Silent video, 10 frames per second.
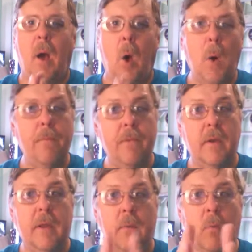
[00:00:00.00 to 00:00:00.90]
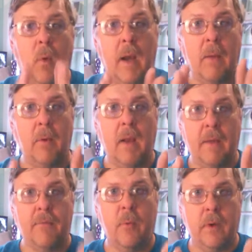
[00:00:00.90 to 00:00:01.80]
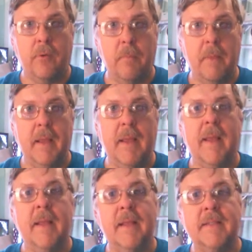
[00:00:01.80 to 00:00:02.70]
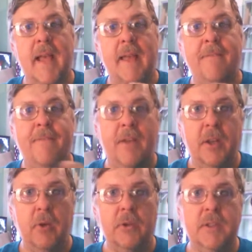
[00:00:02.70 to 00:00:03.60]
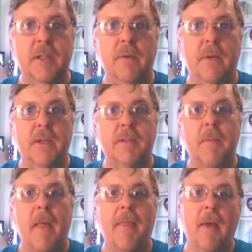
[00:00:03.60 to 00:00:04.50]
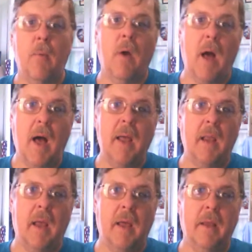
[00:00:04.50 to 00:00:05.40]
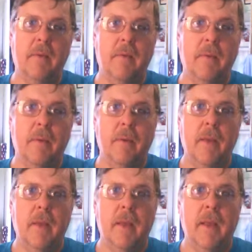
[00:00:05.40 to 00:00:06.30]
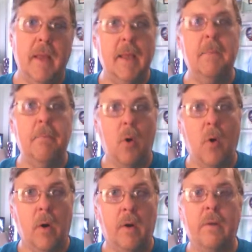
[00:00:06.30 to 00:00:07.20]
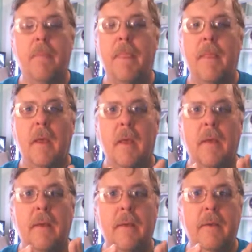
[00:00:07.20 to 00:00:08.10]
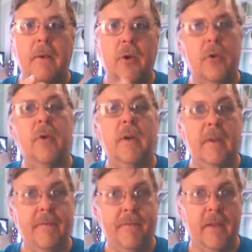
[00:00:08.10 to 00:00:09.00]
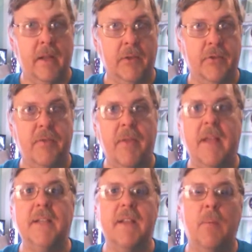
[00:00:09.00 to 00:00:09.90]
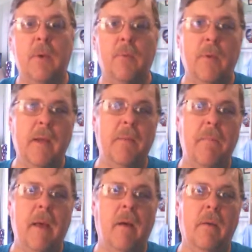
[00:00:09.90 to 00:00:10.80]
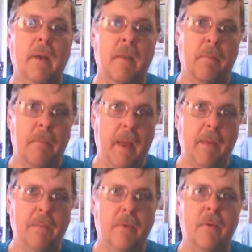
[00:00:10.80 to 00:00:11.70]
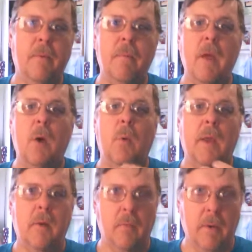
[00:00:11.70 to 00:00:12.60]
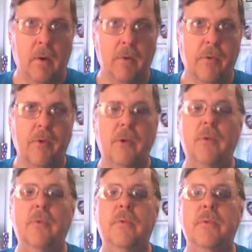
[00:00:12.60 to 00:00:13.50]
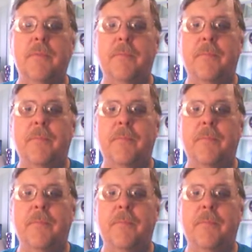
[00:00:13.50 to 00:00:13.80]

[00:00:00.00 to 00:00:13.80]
Hopefully, what I would like for it to be is a video series that will highlight, in part, current events, things that we read about in the paper, hear about on the news,